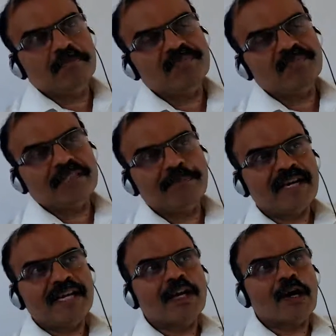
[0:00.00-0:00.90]

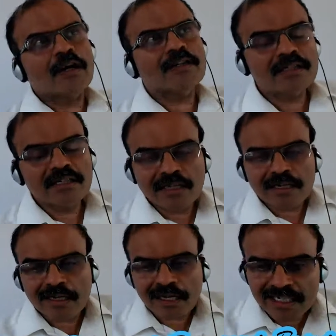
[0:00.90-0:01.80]
depending on the
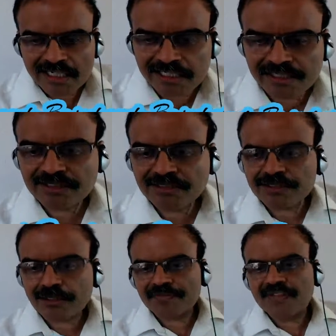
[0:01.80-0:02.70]
conditions
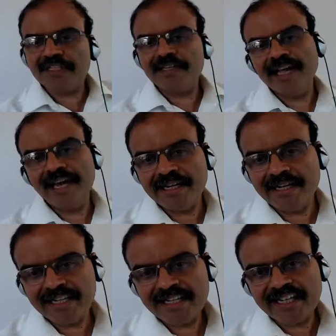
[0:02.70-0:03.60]
of the
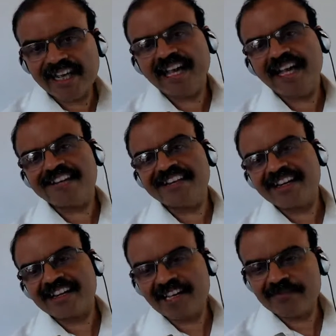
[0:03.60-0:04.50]
NDA that
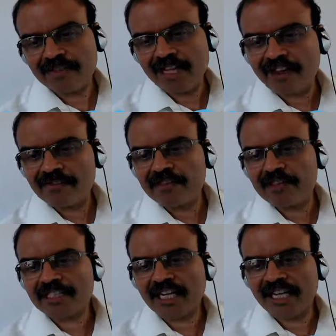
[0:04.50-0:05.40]
I would have to
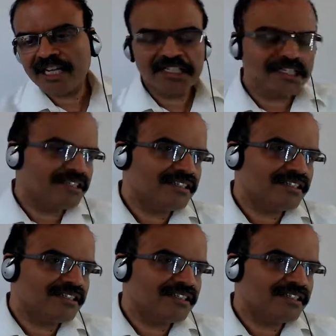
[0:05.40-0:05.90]
sign,